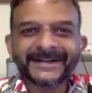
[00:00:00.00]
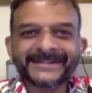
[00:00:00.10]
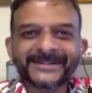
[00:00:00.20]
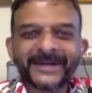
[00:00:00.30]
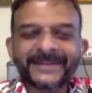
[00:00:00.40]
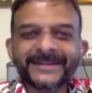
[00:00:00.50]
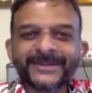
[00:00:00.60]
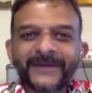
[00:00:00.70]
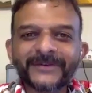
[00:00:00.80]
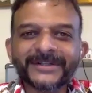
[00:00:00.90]
So I think you
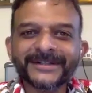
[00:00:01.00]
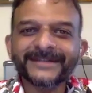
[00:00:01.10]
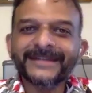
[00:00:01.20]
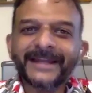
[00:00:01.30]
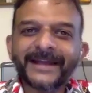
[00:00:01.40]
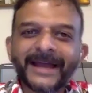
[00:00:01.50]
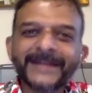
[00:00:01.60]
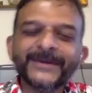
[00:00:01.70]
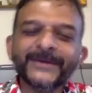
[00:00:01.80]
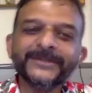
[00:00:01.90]
have to turn that
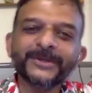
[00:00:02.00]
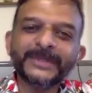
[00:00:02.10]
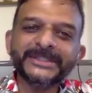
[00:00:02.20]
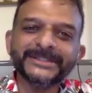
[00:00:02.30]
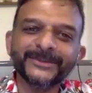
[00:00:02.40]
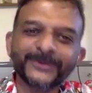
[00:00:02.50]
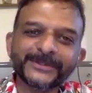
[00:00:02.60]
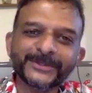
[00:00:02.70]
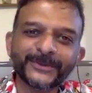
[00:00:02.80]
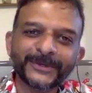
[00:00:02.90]
idea of the question
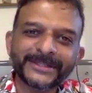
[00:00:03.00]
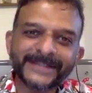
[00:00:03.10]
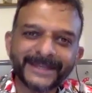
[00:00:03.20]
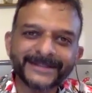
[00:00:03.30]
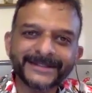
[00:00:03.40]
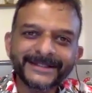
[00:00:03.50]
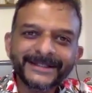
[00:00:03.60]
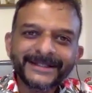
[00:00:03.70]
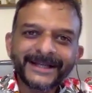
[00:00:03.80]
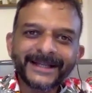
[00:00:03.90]
also on its head
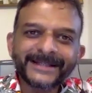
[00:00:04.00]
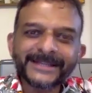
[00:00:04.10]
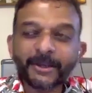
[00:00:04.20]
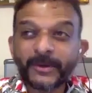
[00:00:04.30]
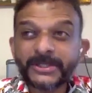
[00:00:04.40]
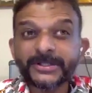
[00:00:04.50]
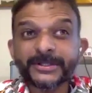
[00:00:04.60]
and say question